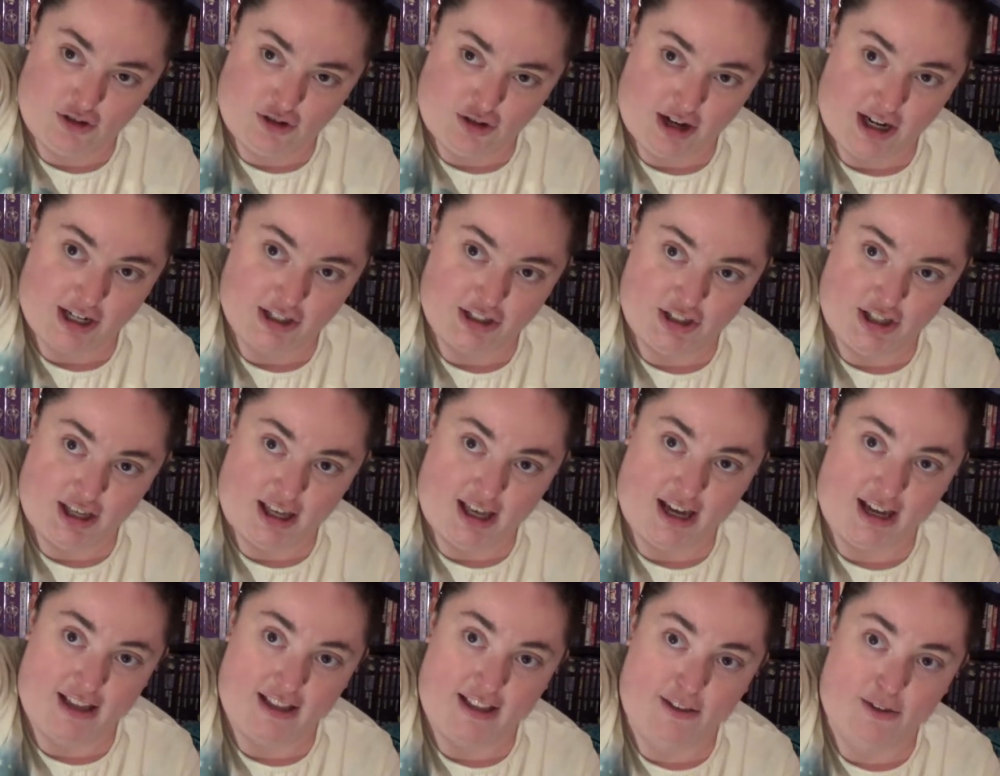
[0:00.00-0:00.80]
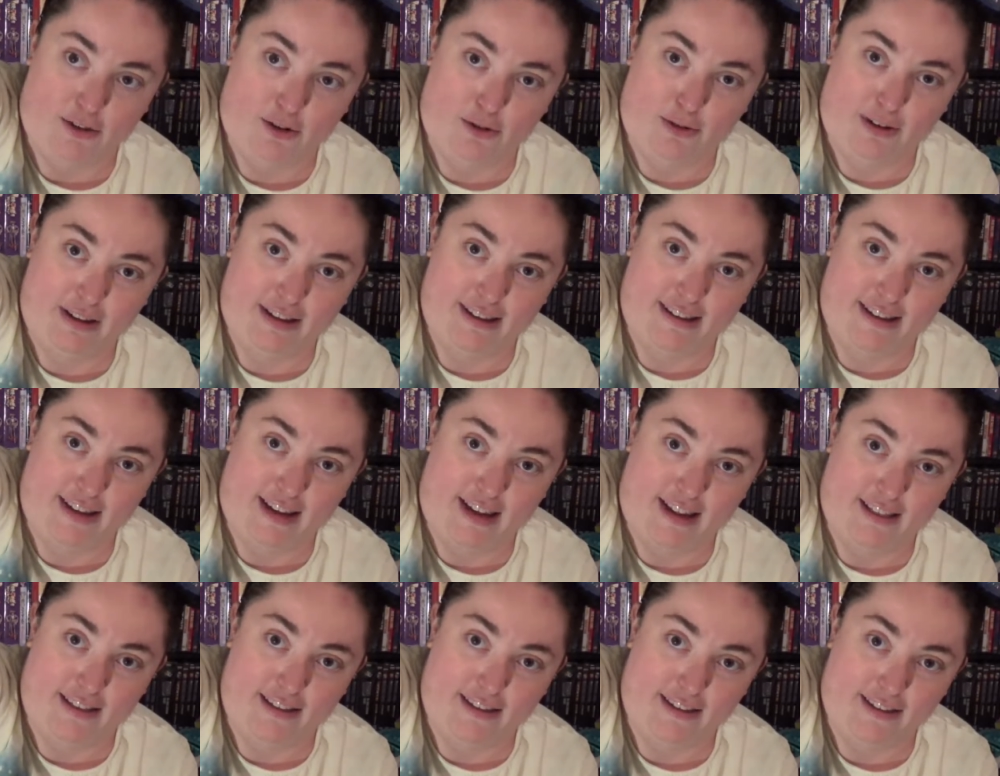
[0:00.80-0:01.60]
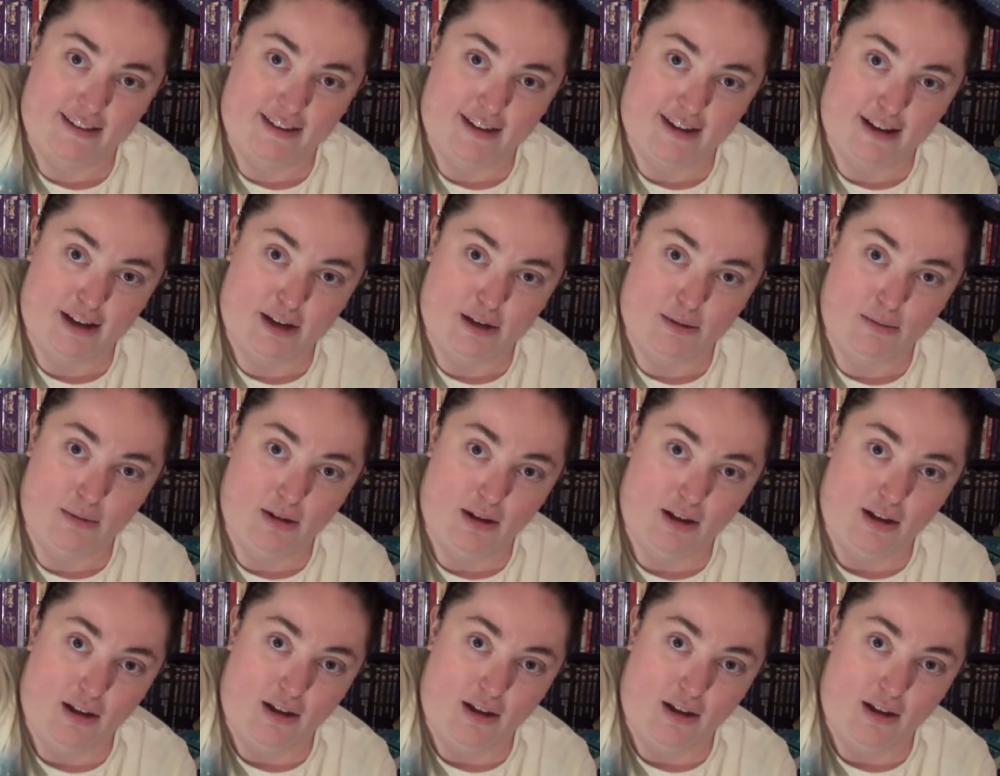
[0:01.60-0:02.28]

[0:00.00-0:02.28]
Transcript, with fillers: trash can. That's where we stayed this time.